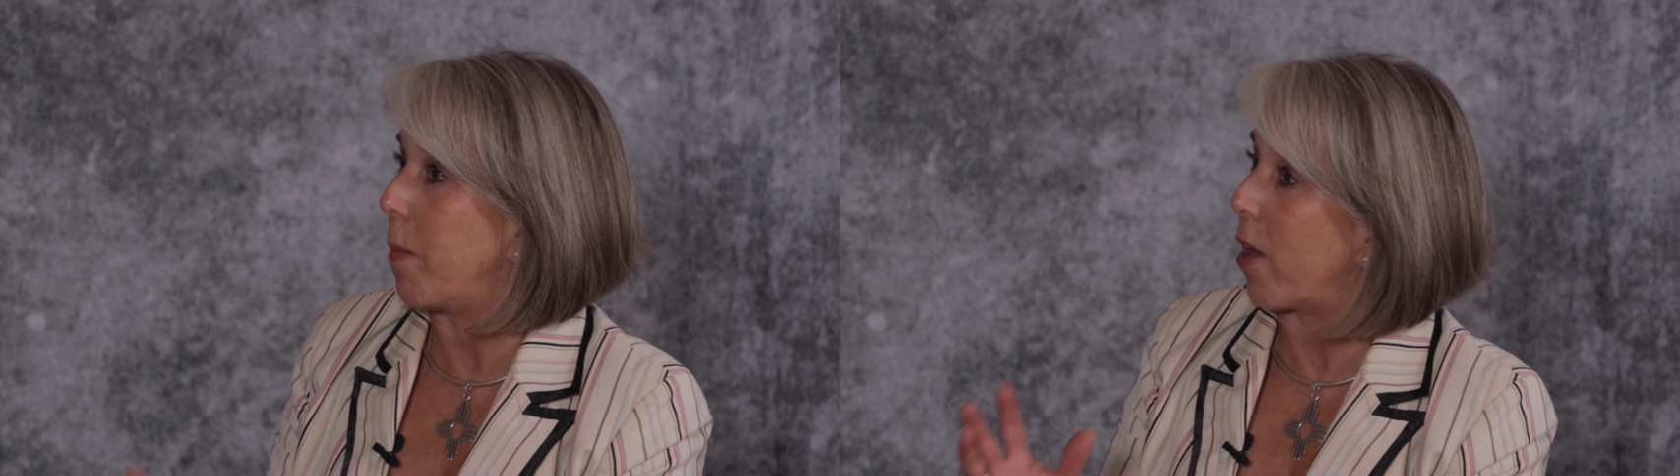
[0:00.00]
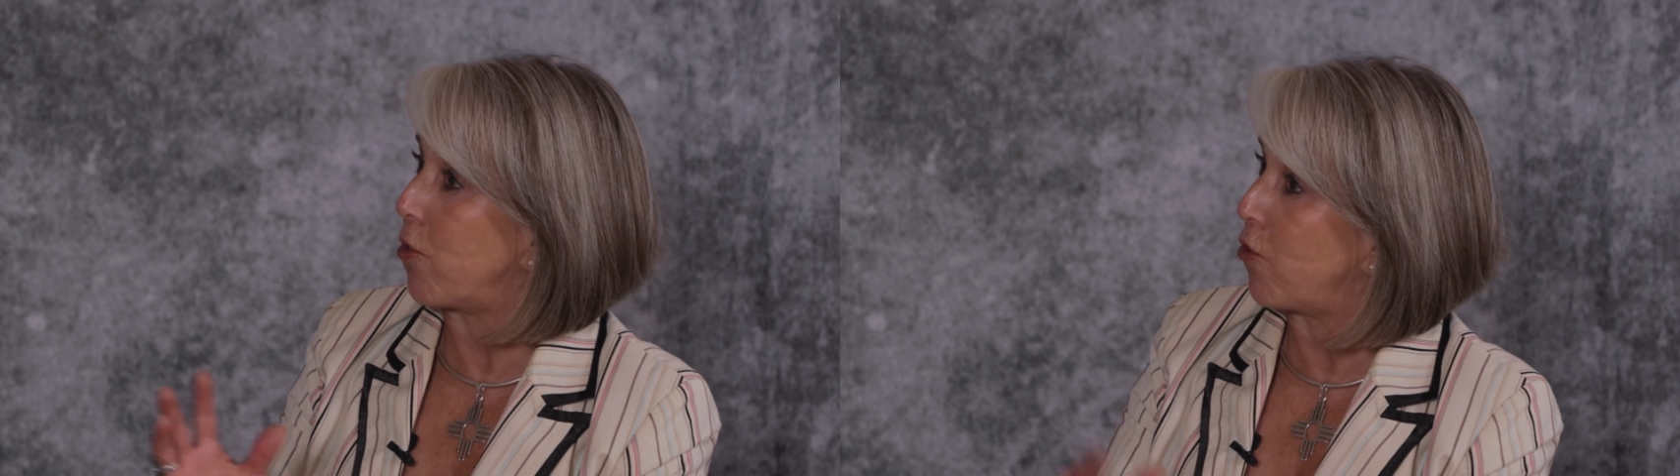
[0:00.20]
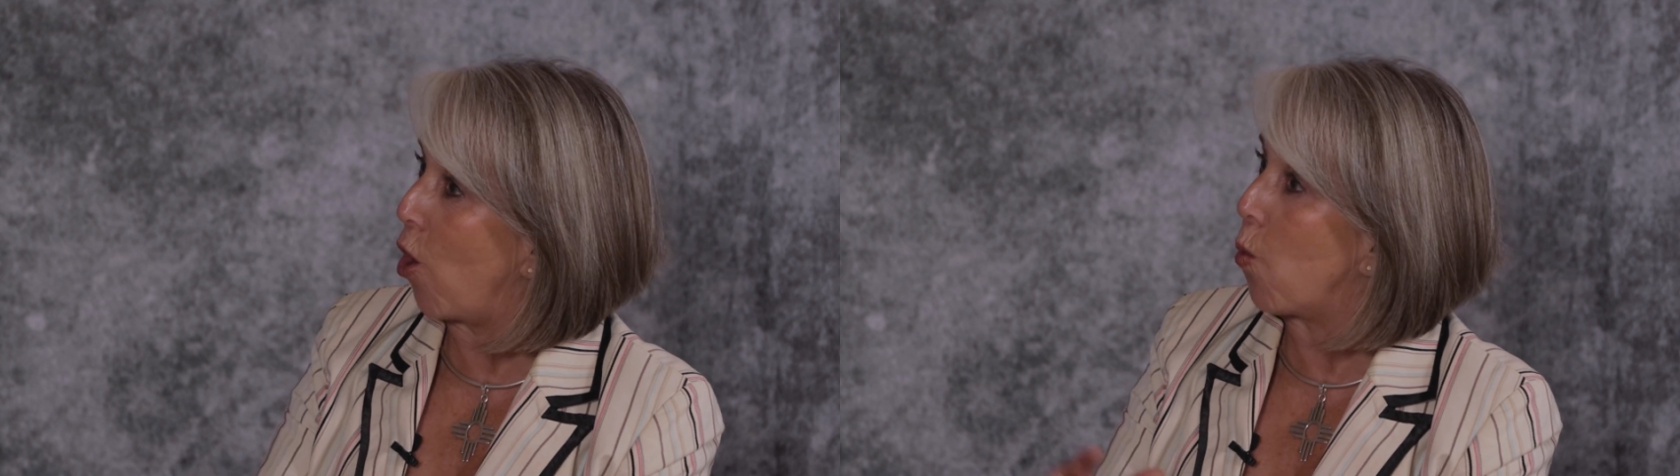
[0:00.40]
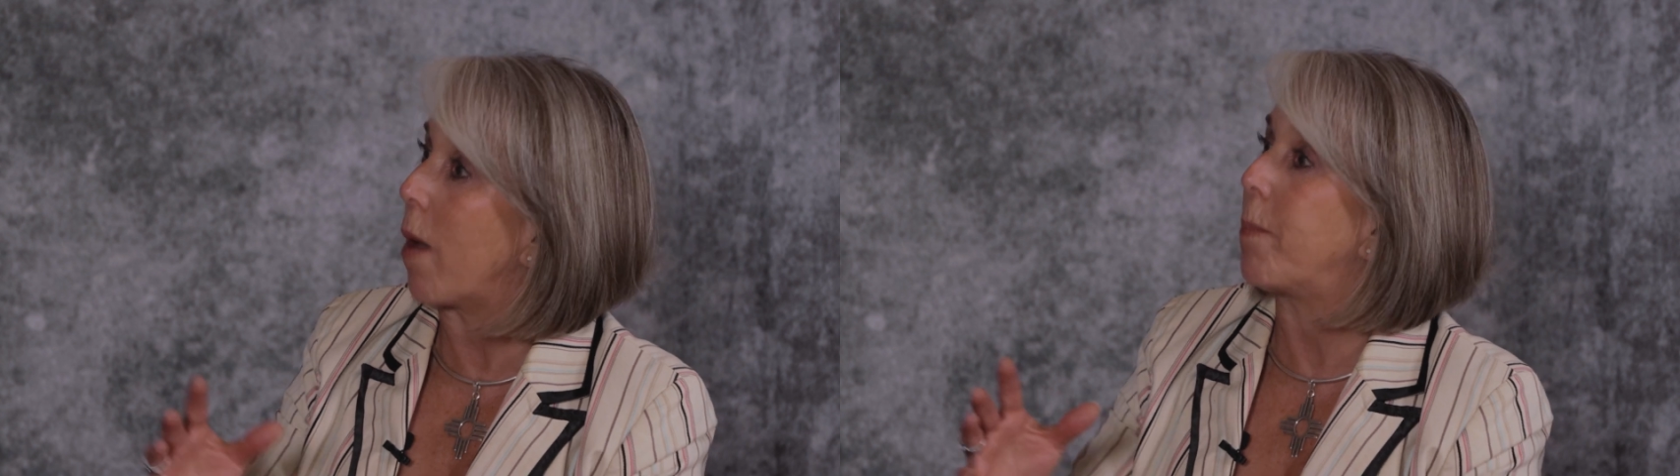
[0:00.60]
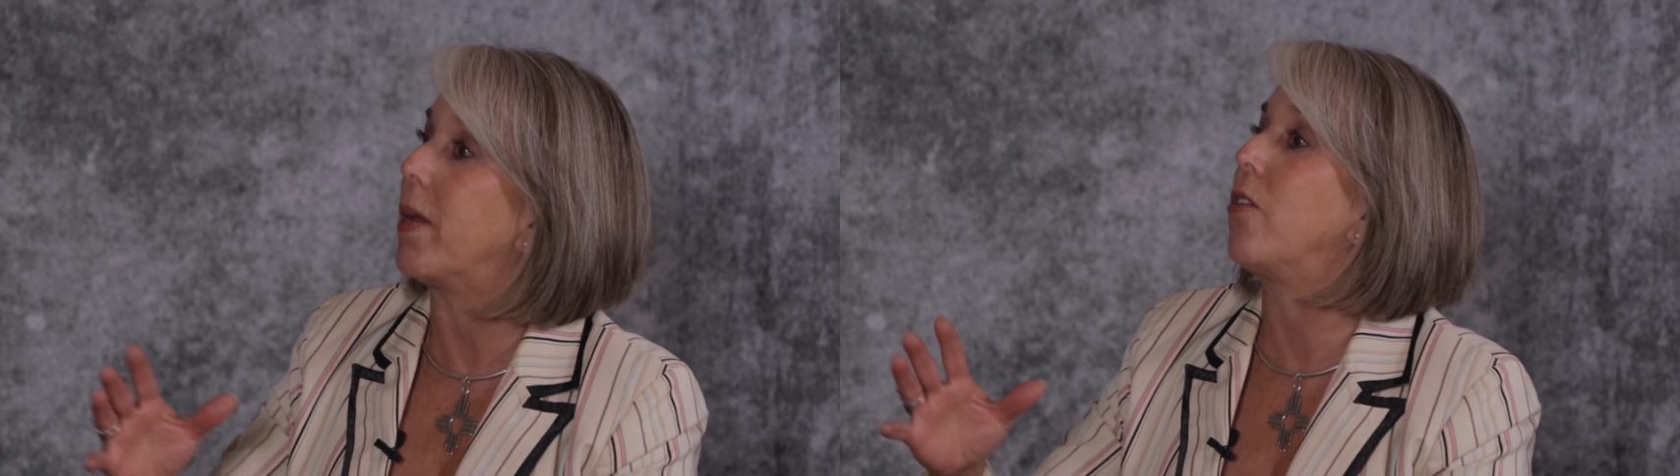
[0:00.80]
about assault
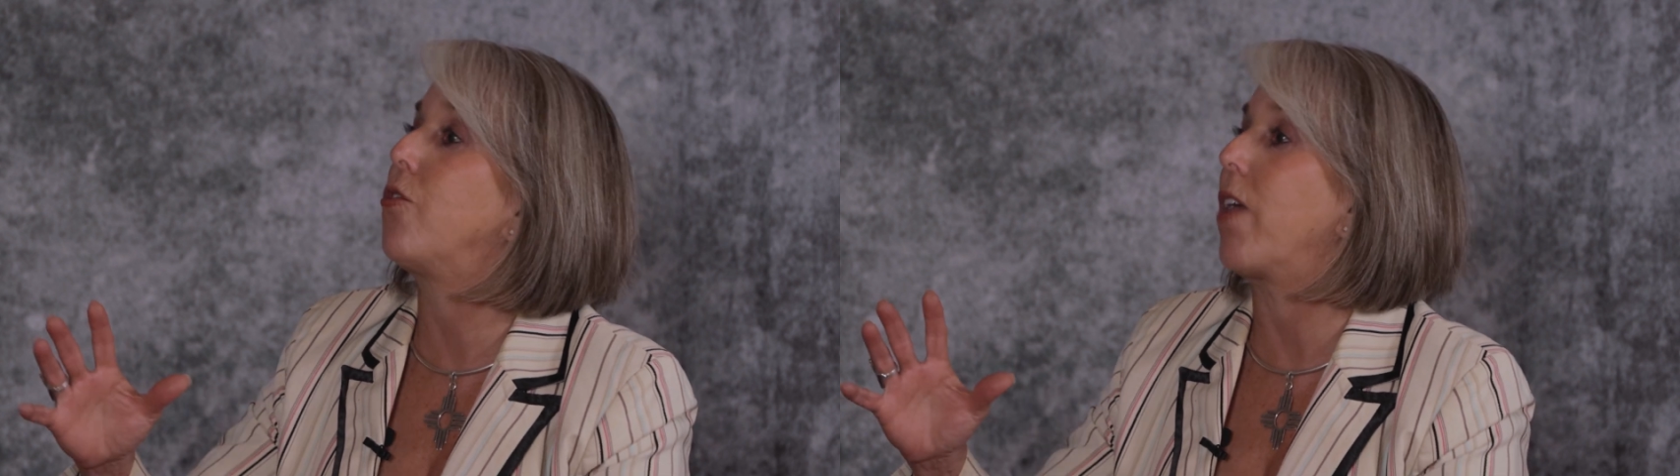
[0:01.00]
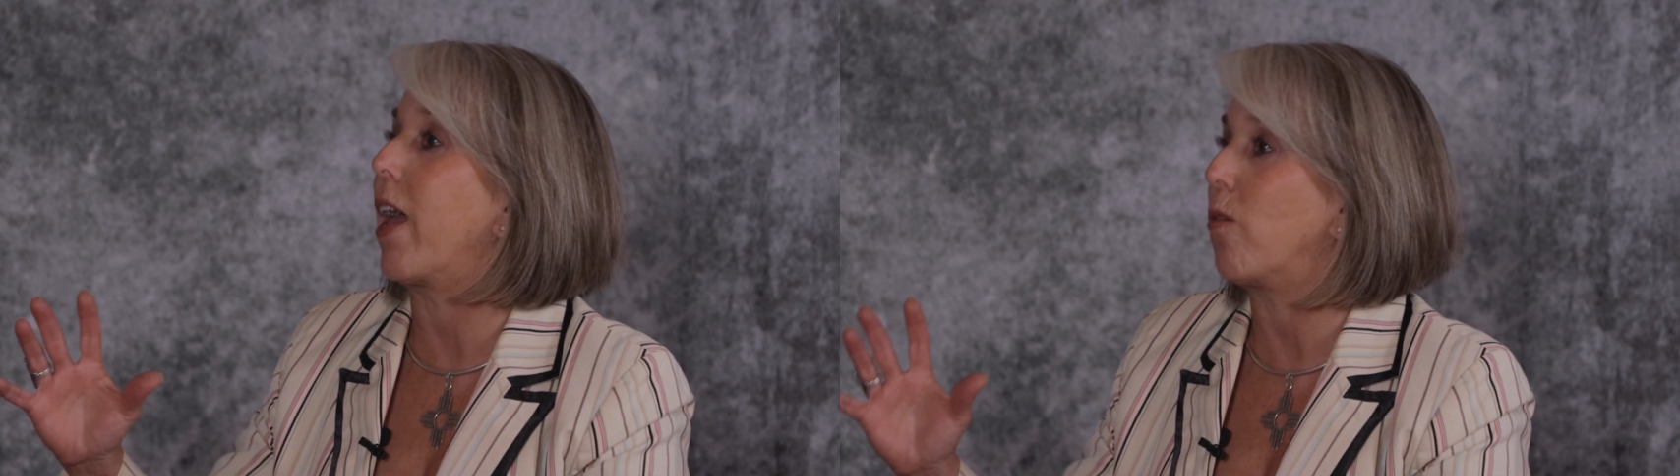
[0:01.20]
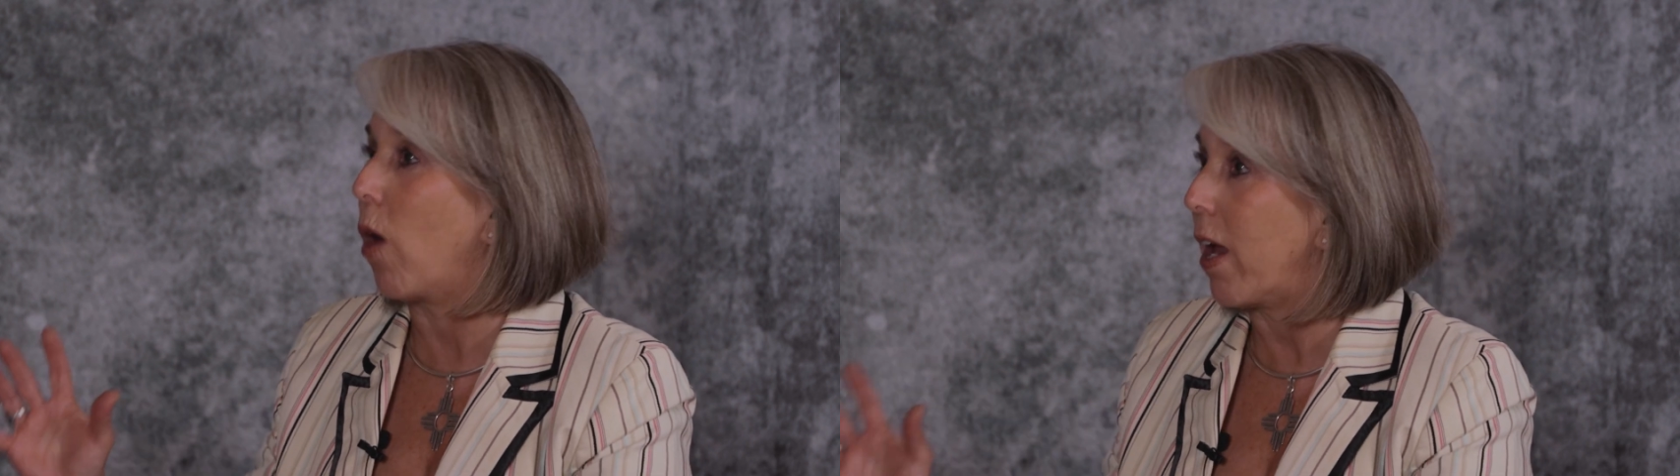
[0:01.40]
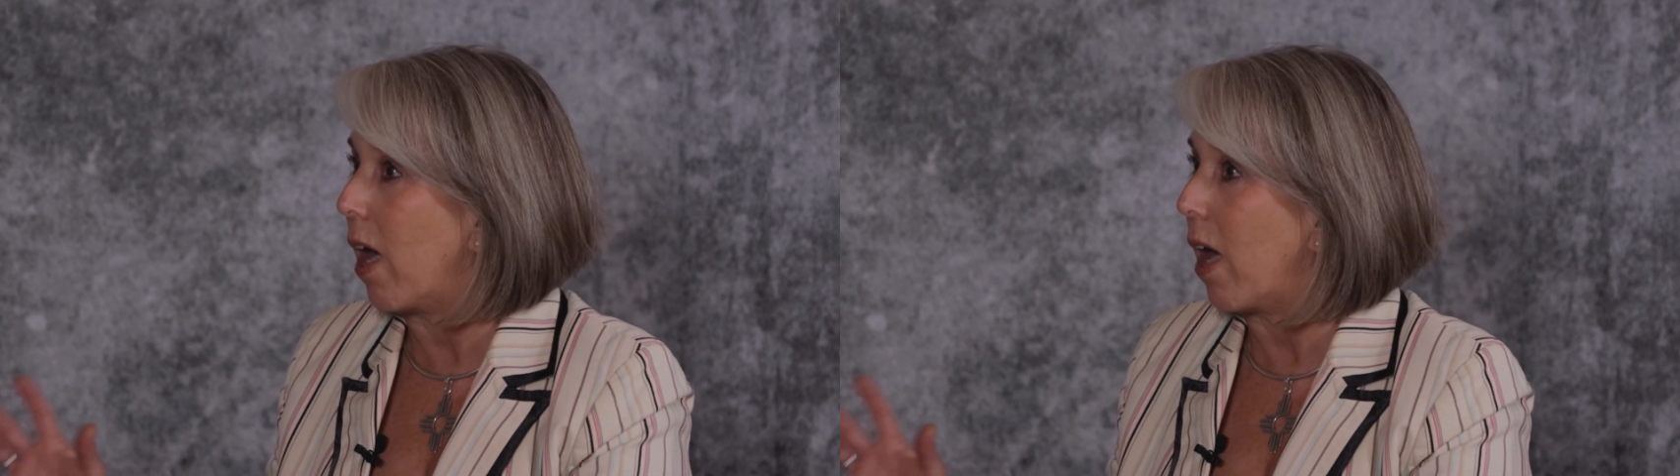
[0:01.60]
weapons and